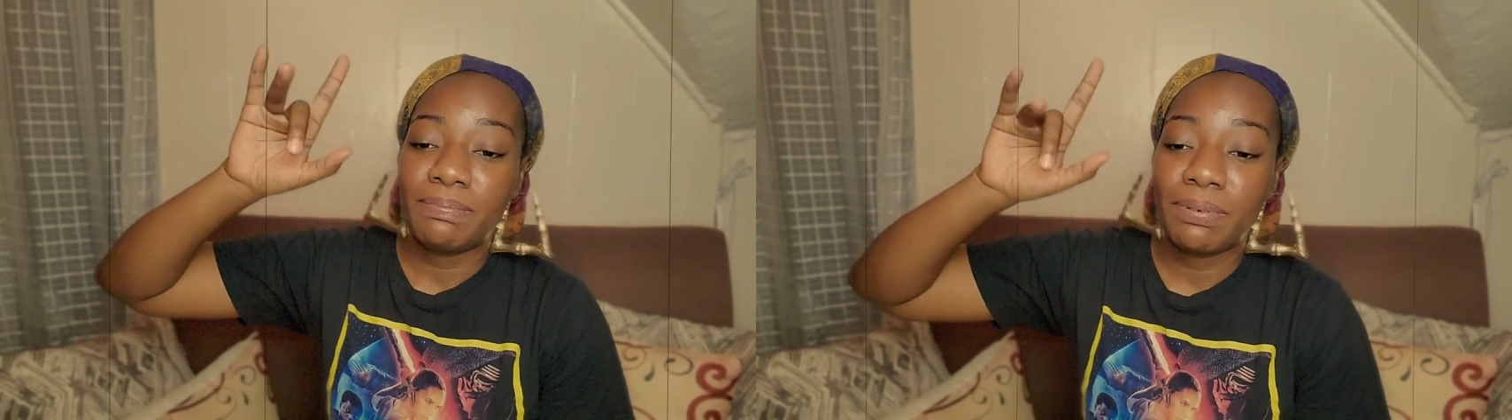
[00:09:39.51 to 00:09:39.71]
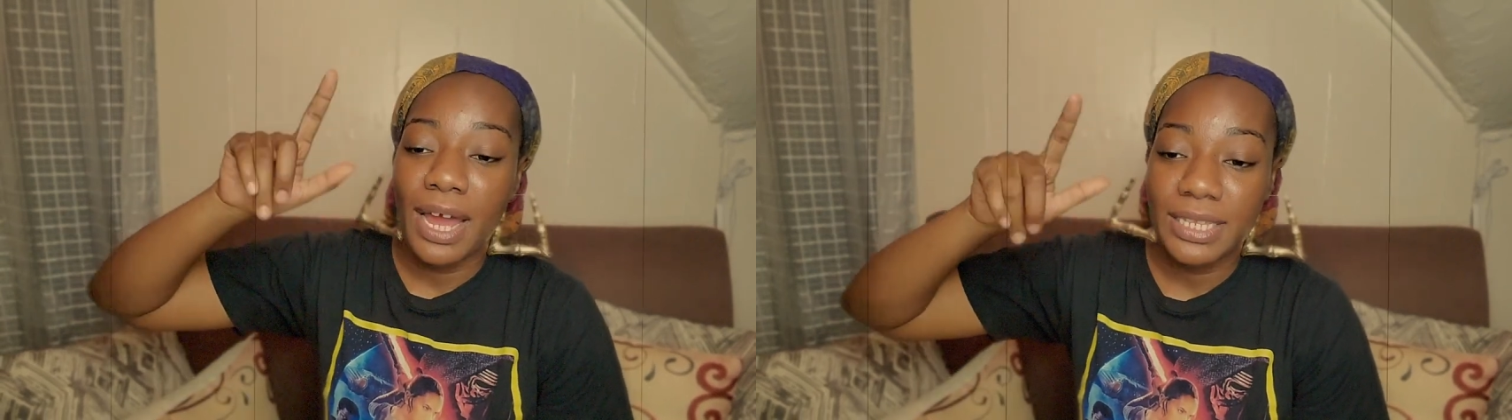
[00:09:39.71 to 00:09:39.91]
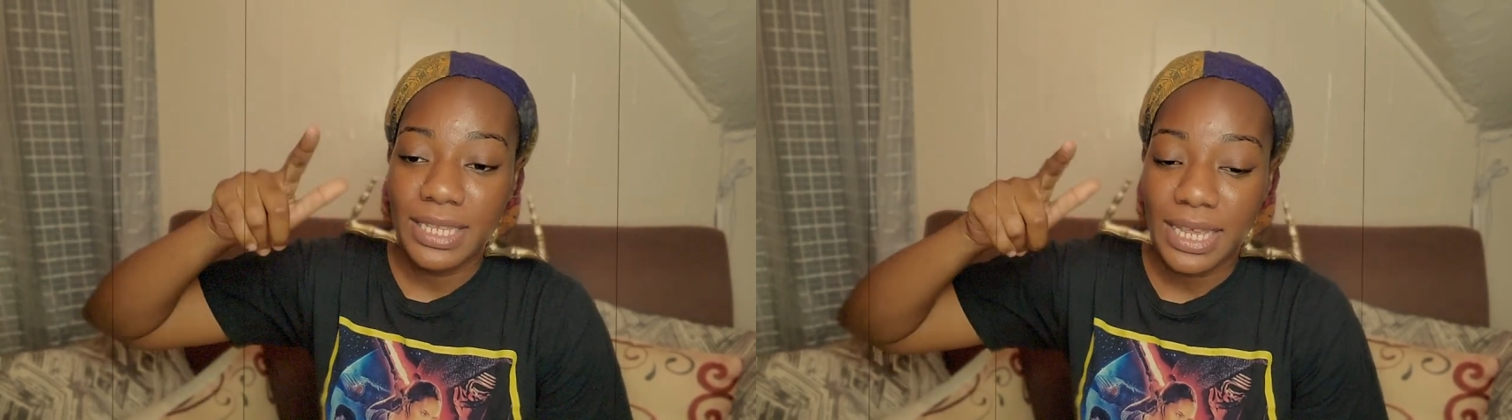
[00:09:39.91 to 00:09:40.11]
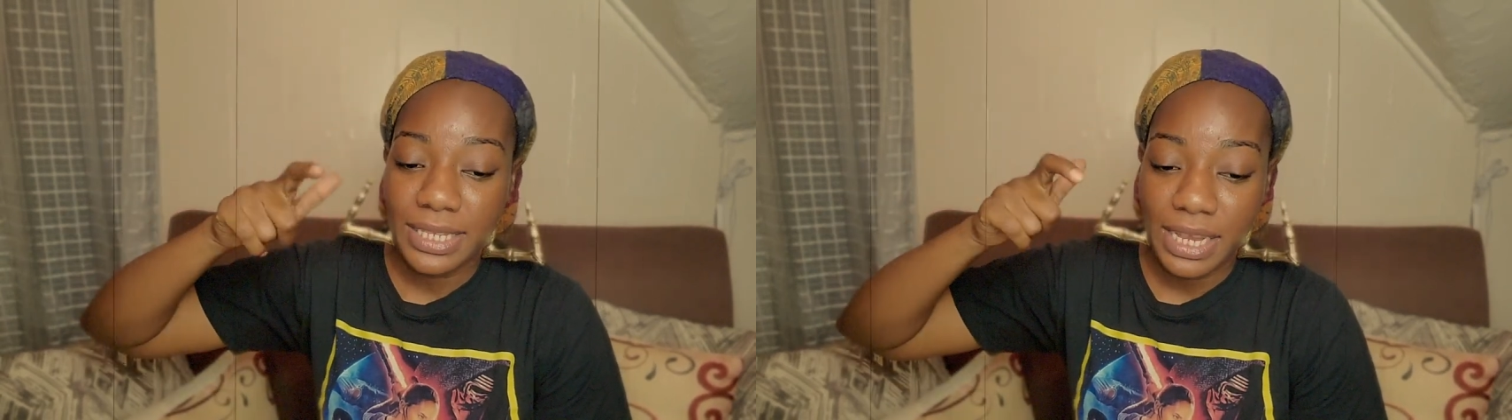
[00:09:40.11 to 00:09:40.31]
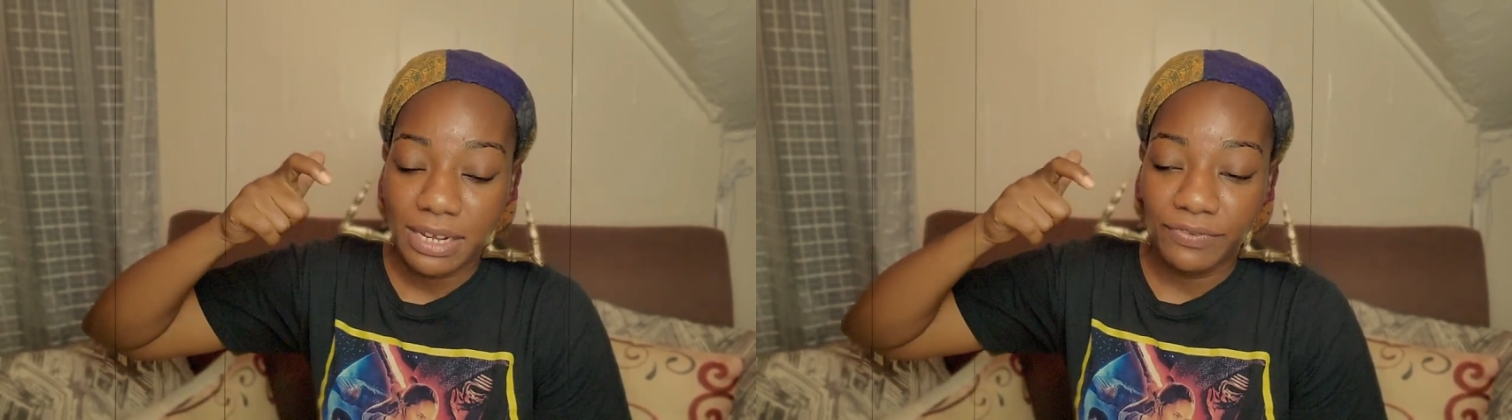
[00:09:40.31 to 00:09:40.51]

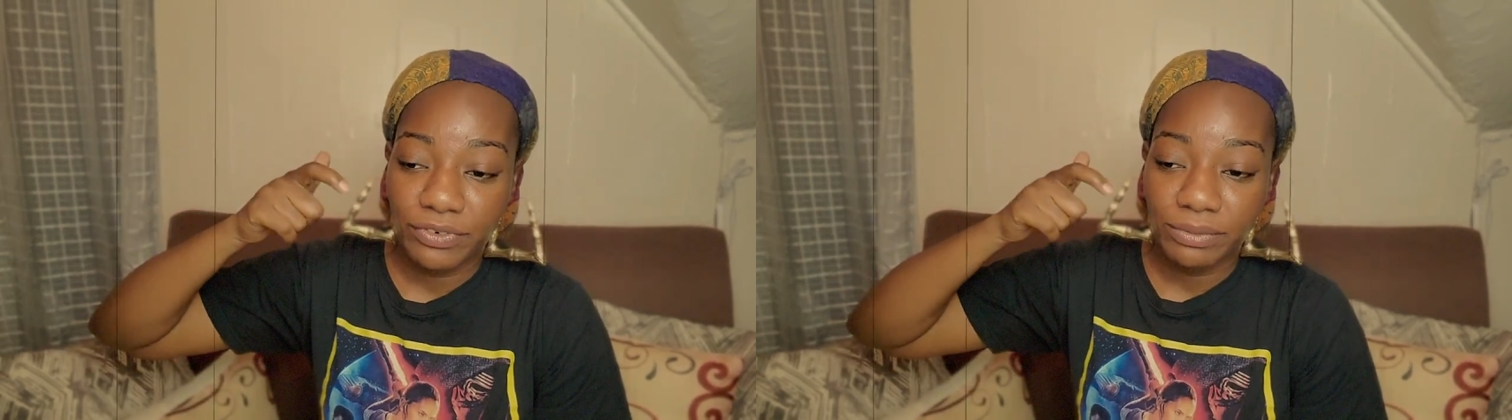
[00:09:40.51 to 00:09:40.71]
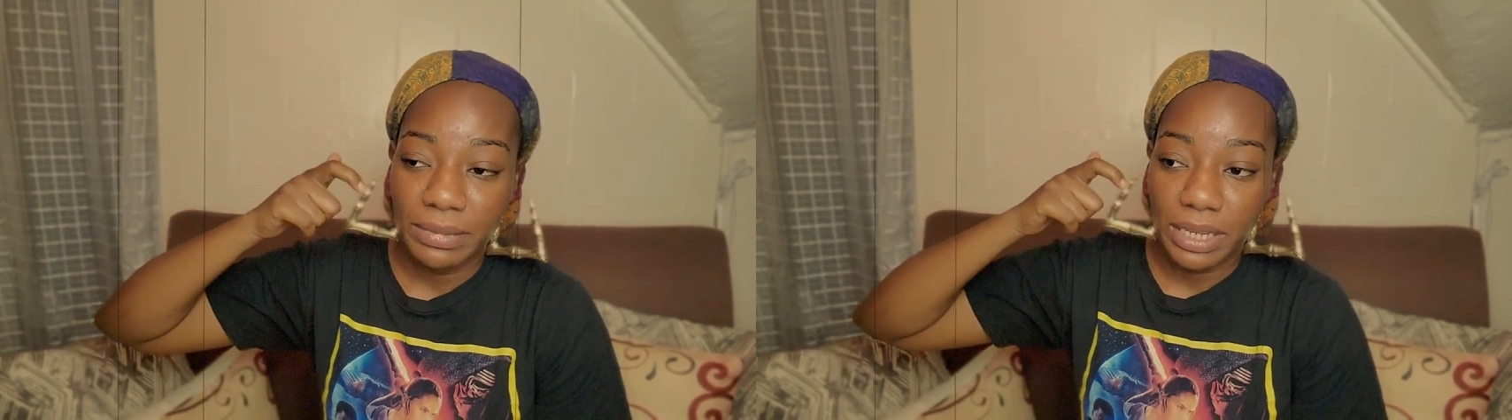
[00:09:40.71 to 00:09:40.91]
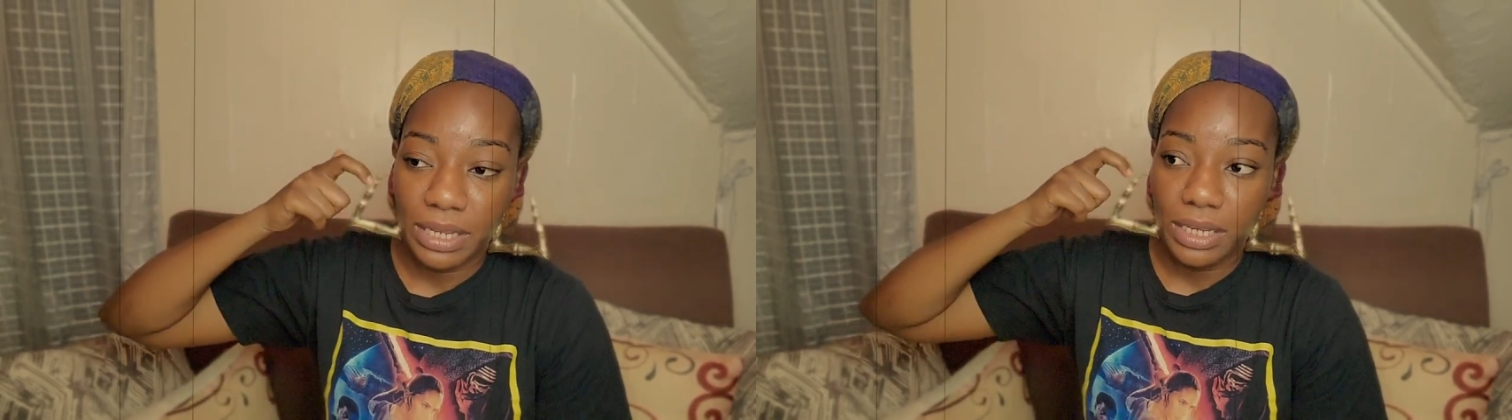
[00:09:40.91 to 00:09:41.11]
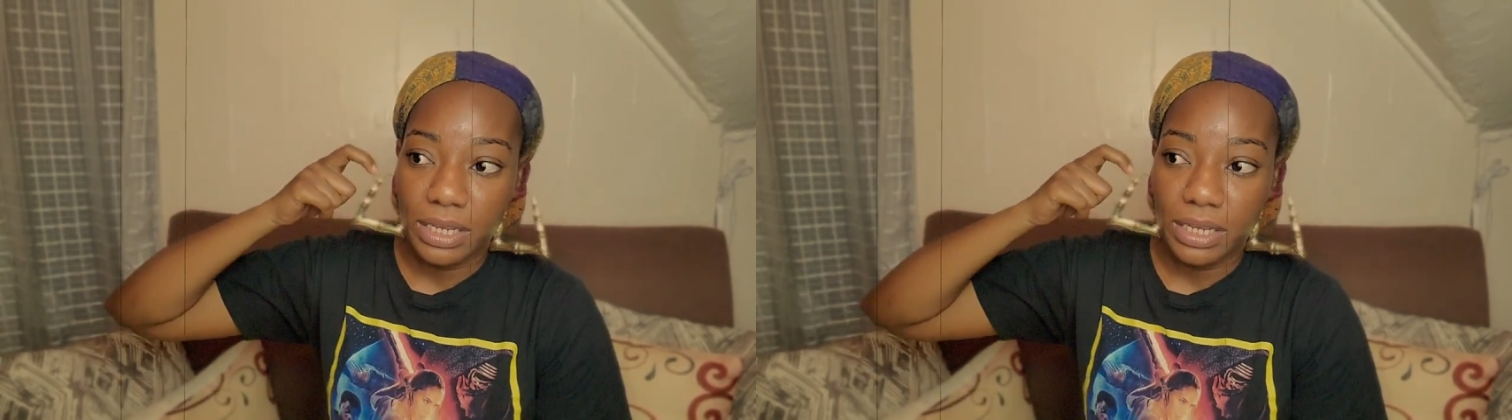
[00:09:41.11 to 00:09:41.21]
processing for me.